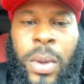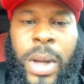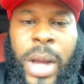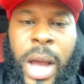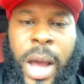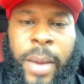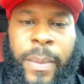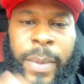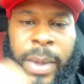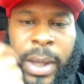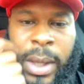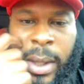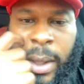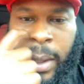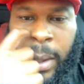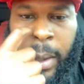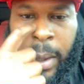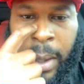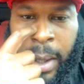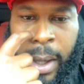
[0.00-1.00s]

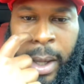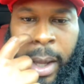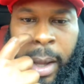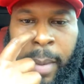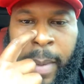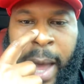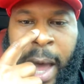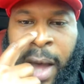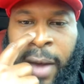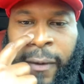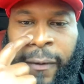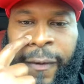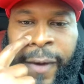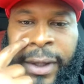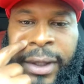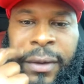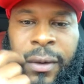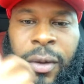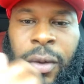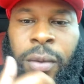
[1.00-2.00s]
Okami, how
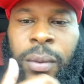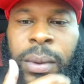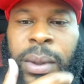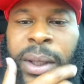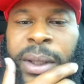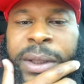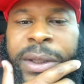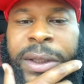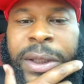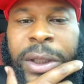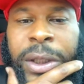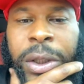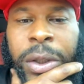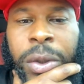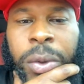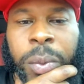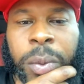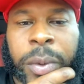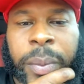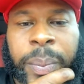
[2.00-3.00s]
effective do you think
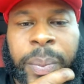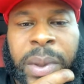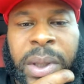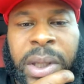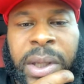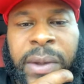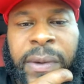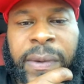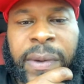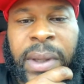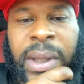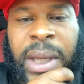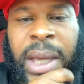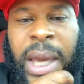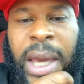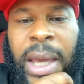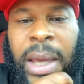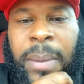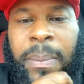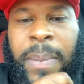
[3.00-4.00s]
T.O. would be if he
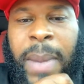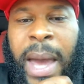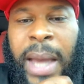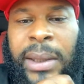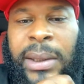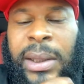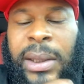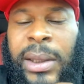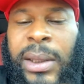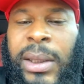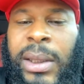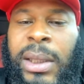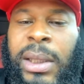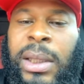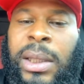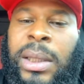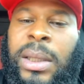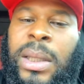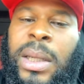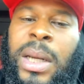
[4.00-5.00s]
came back to the
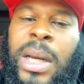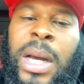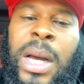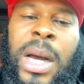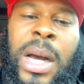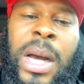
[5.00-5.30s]
league?